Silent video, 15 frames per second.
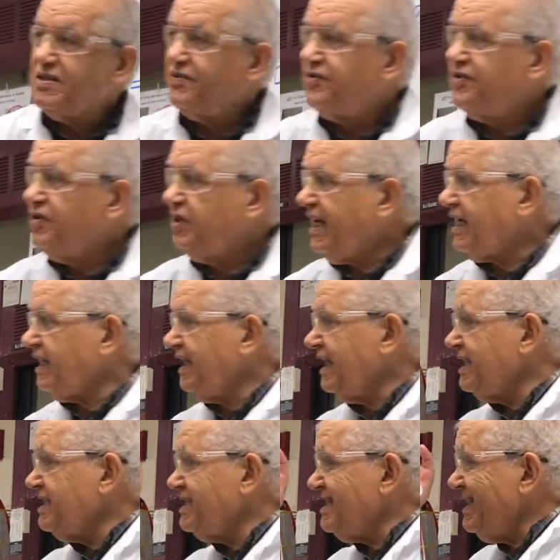if you take the
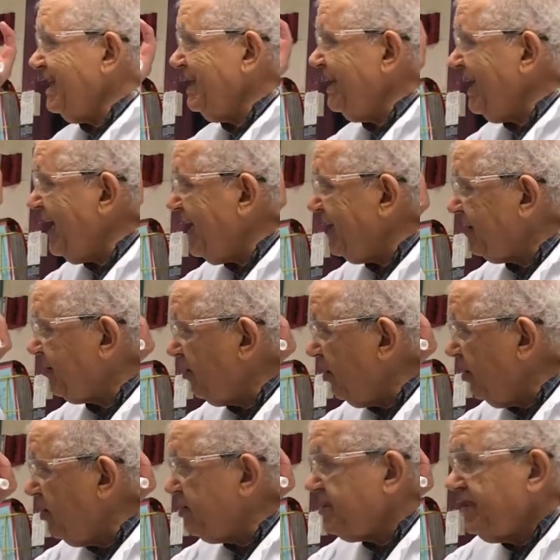less than that
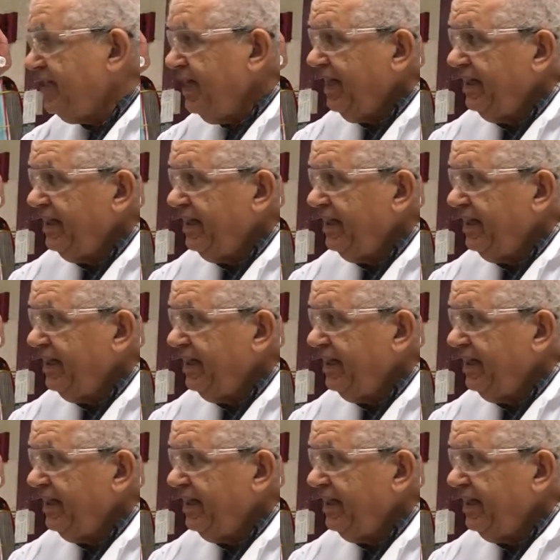close,